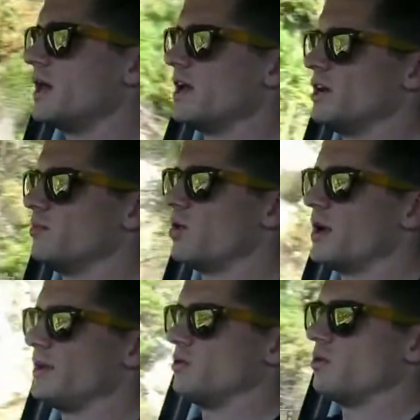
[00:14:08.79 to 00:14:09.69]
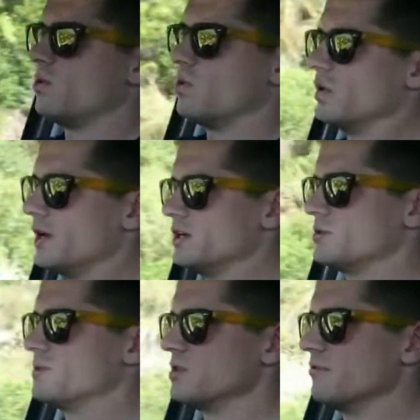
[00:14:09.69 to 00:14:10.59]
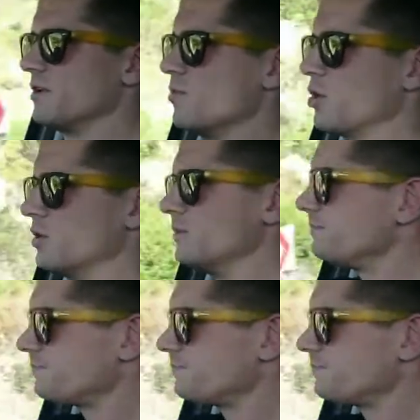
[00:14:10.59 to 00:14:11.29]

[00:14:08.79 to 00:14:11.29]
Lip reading: in a brand or in a specific model?